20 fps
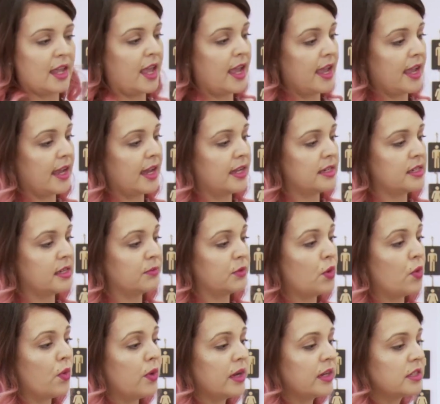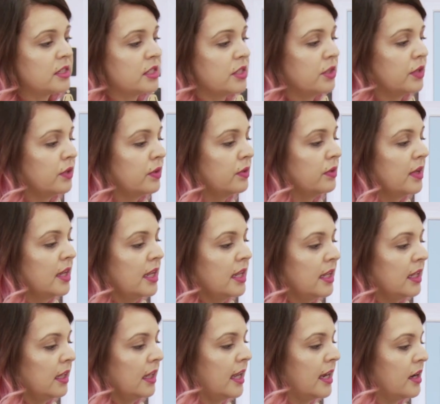and I'm going to
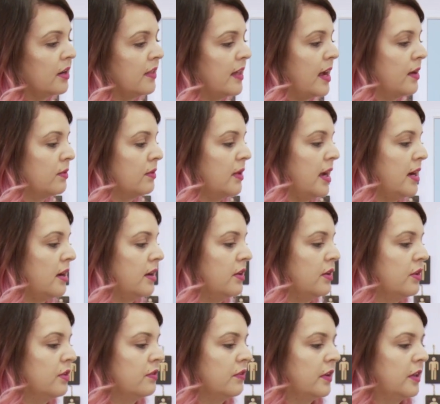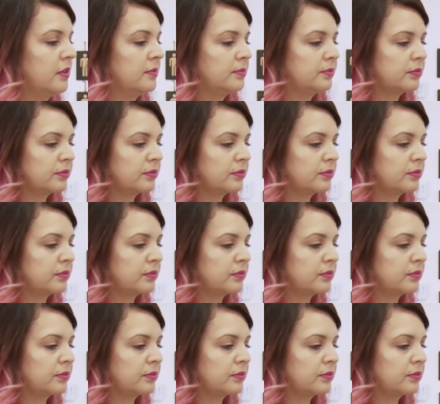layer that right on over.